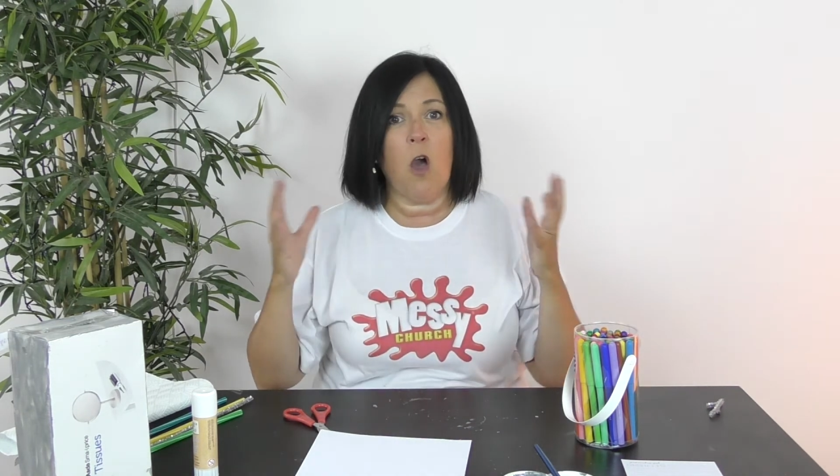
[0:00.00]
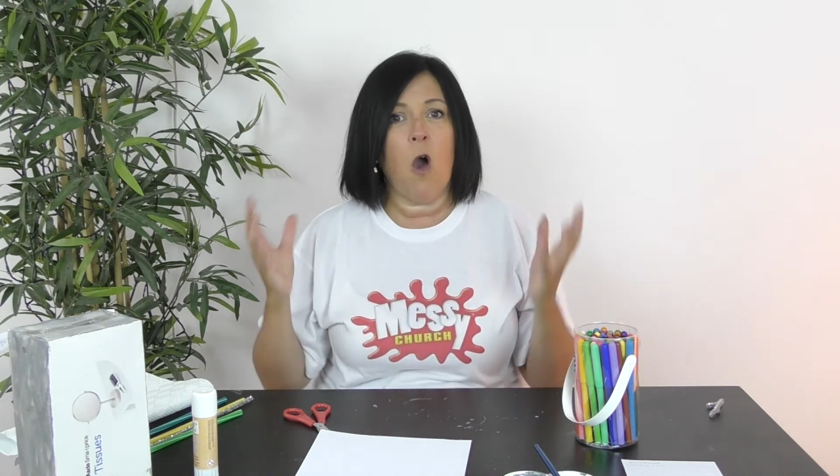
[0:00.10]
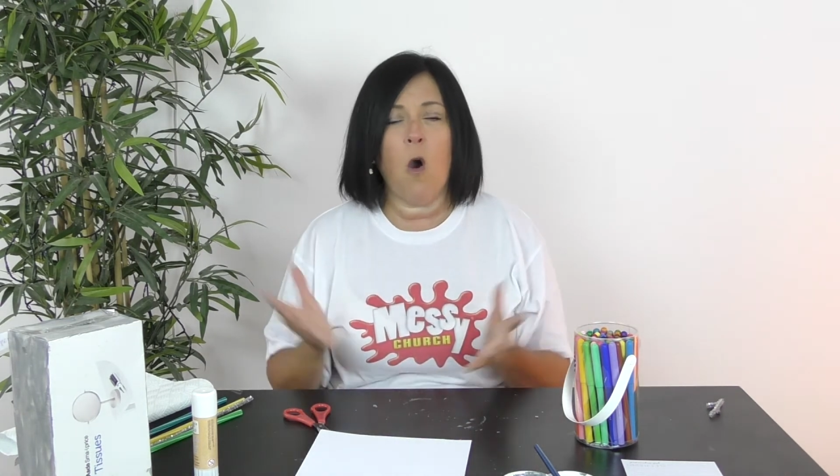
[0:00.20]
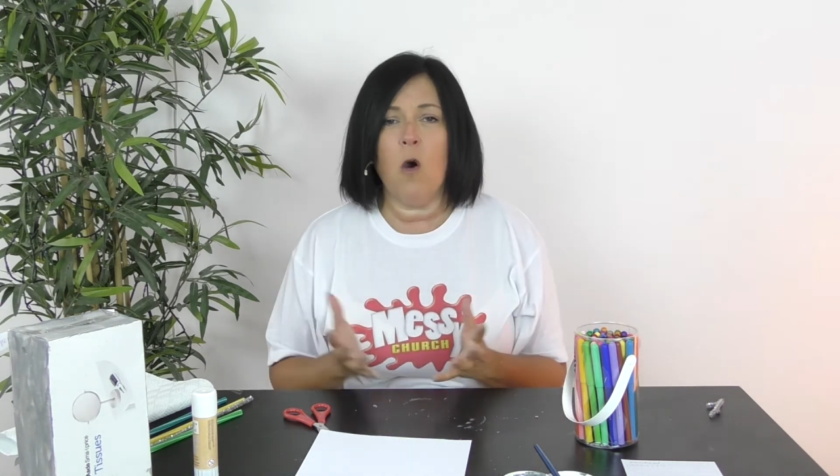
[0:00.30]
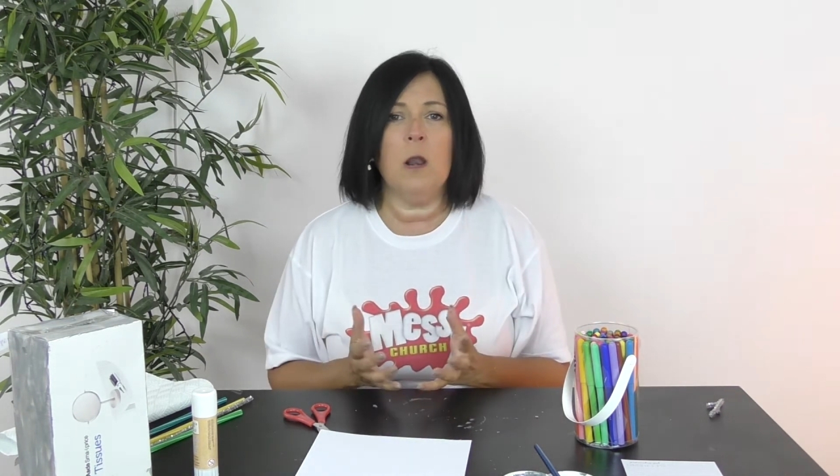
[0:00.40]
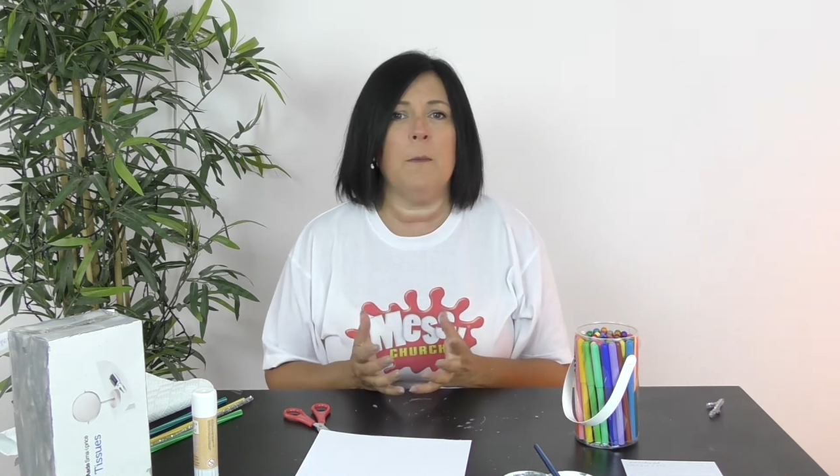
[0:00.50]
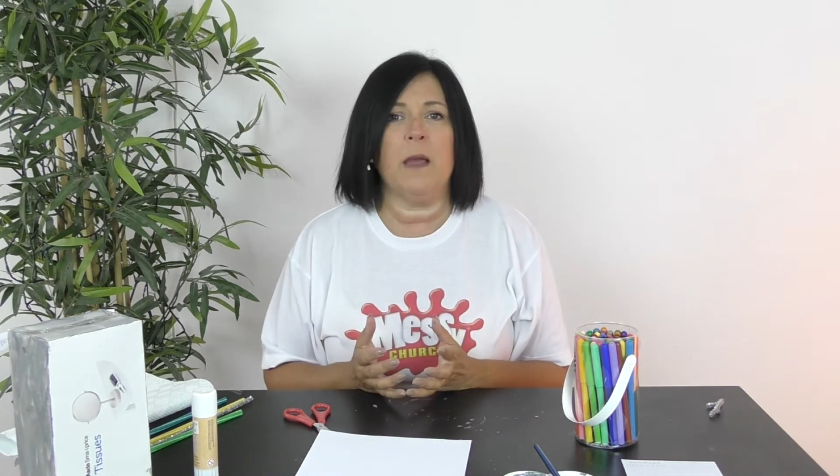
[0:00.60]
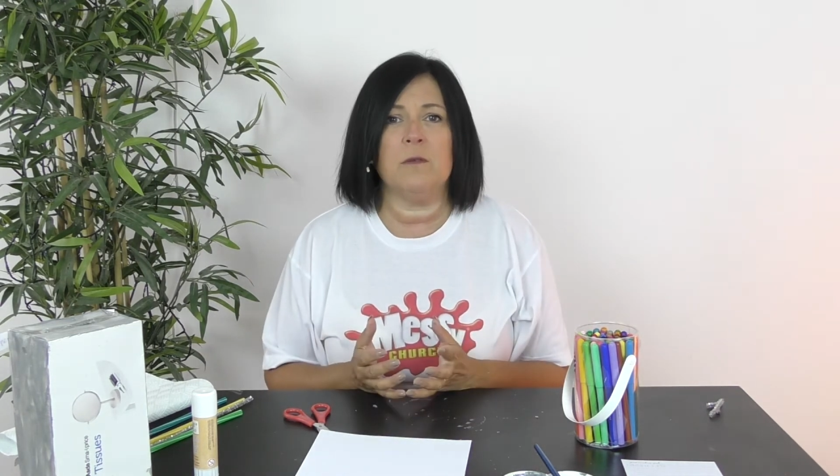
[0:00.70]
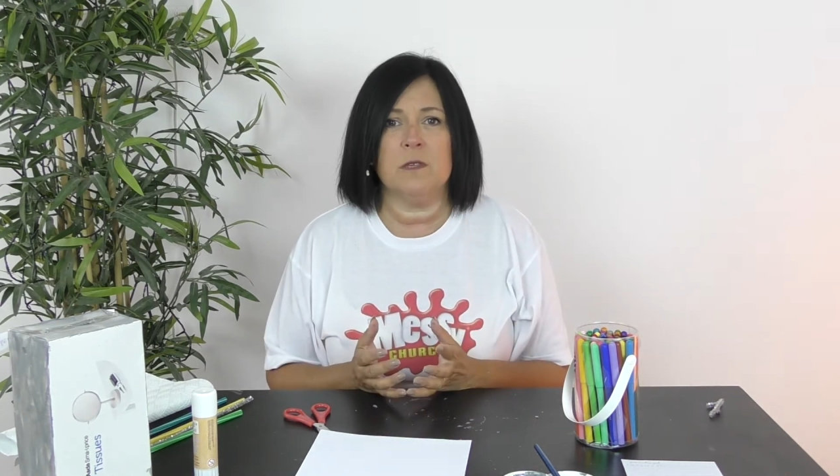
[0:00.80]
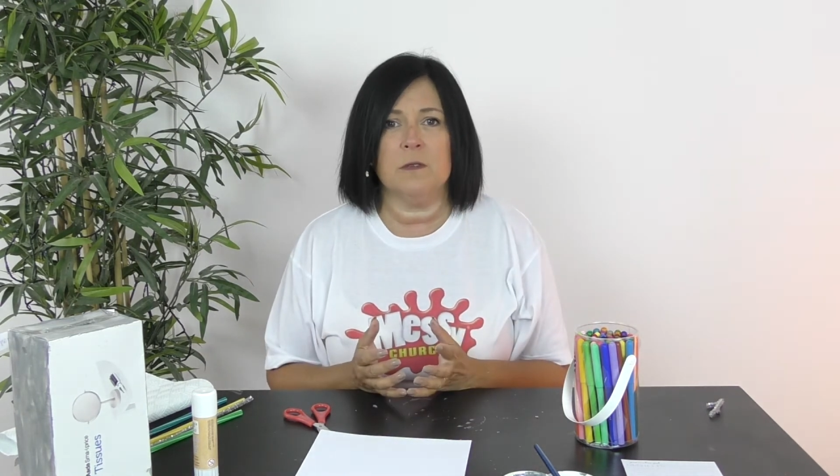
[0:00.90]
all
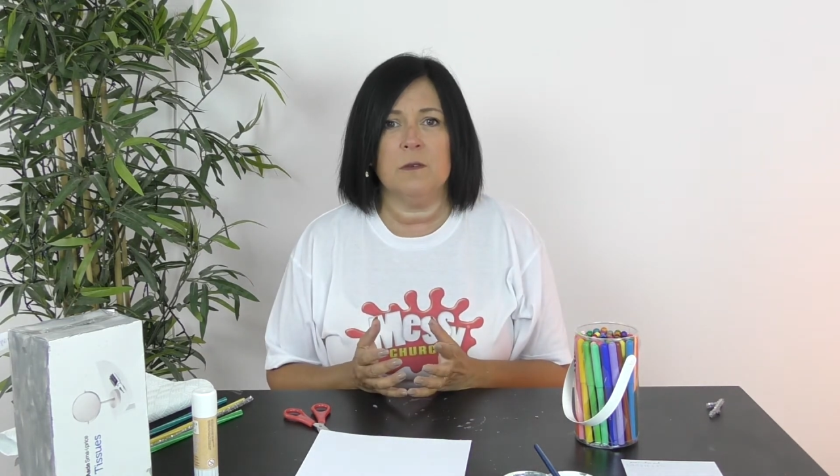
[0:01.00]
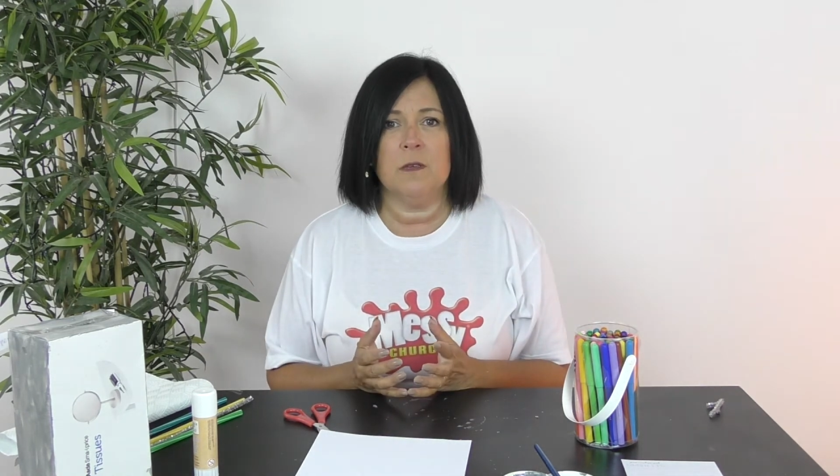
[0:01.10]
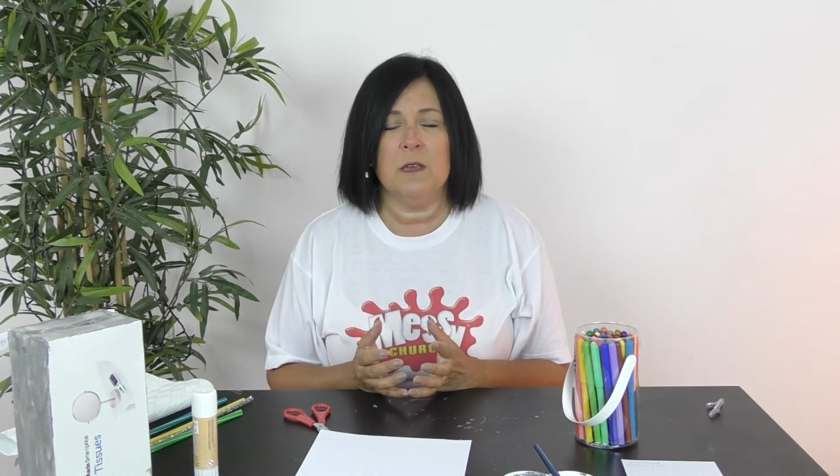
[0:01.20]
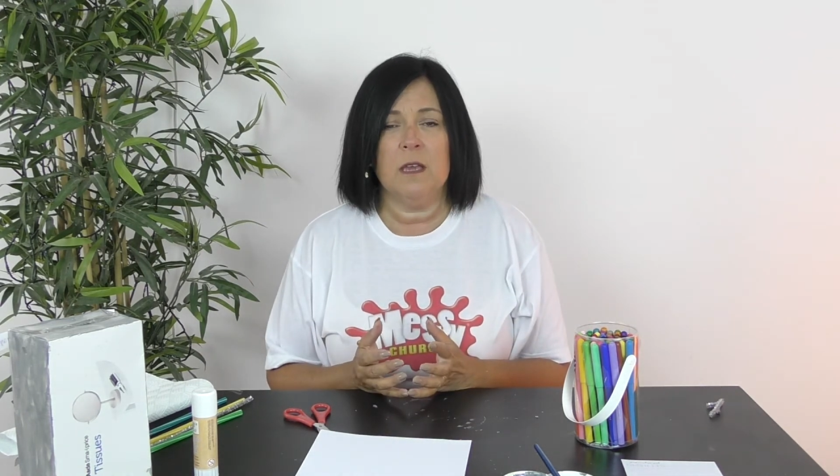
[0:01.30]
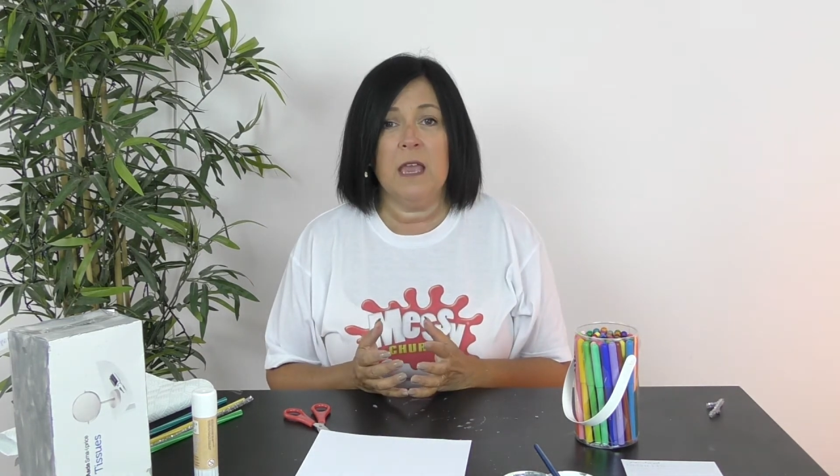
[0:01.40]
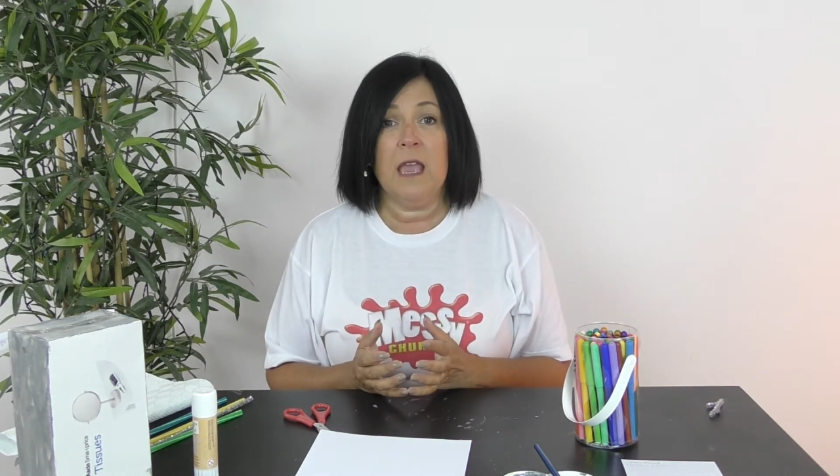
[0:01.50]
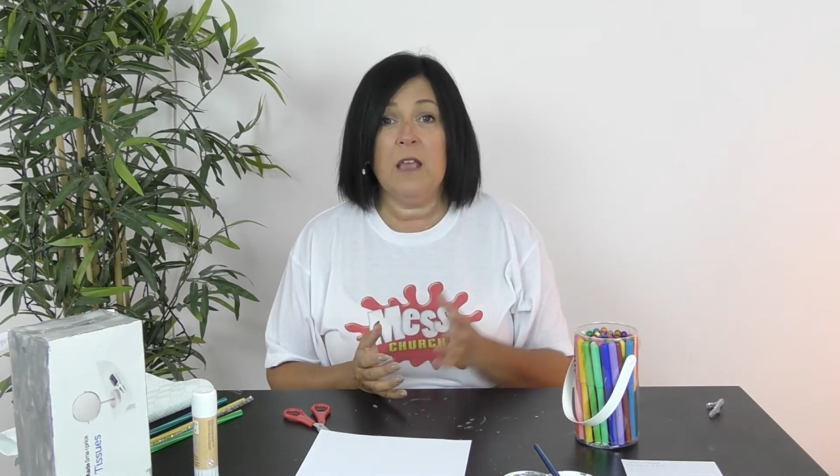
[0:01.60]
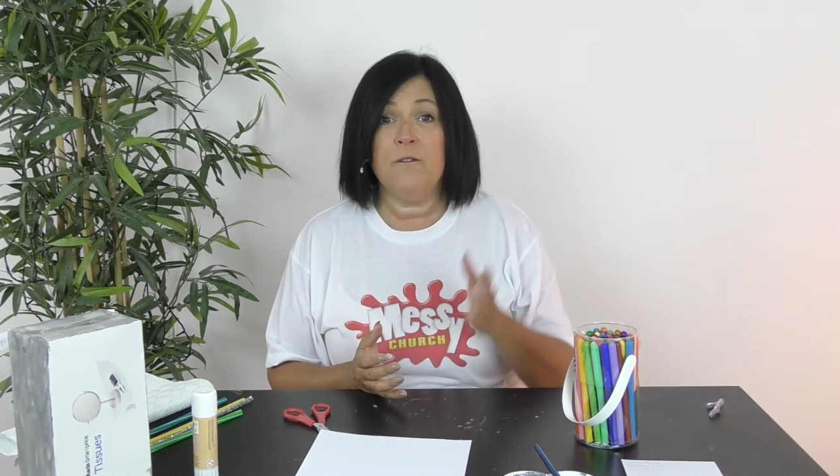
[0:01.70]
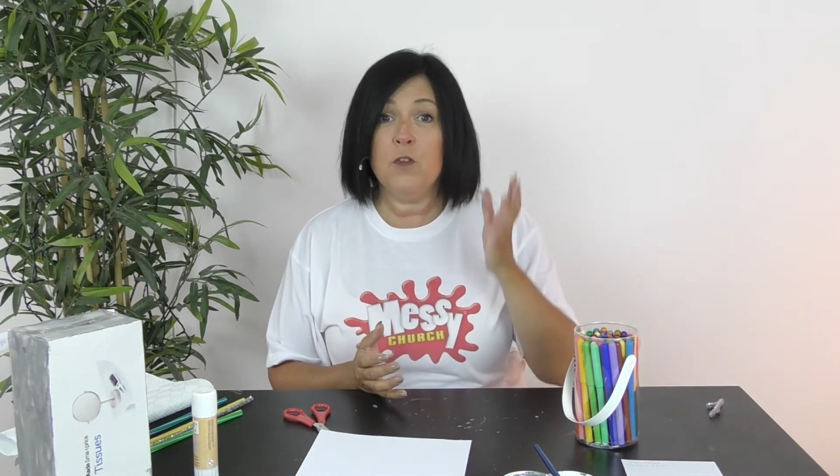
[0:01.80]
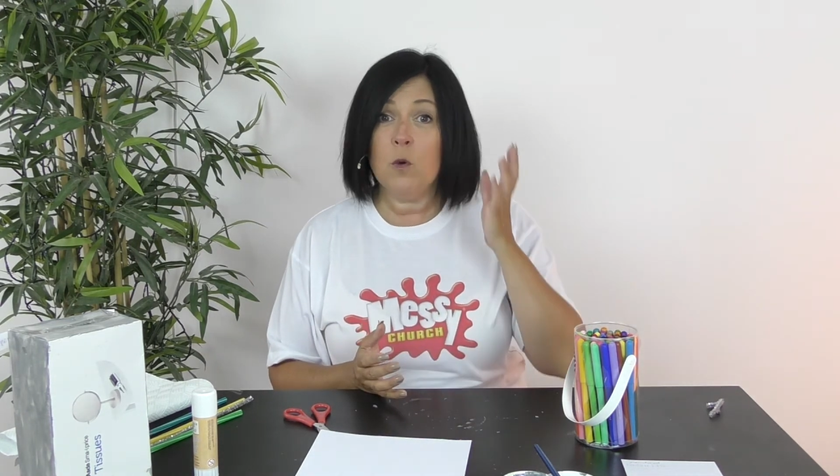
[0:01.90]
about.
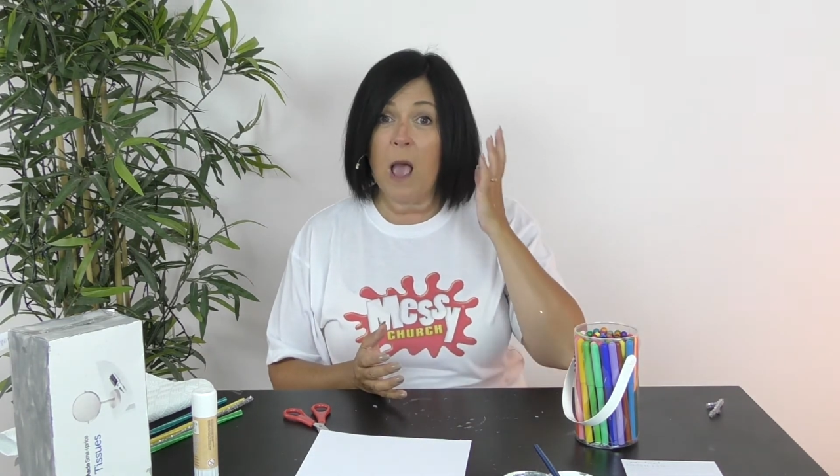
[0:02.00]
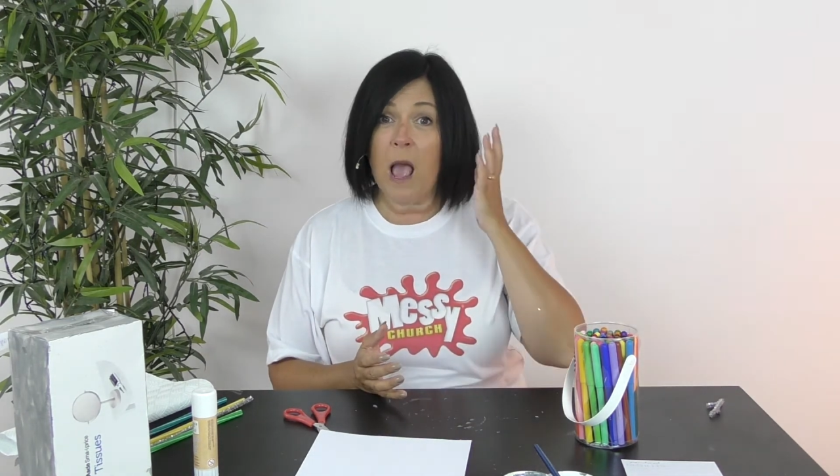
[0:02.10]
If you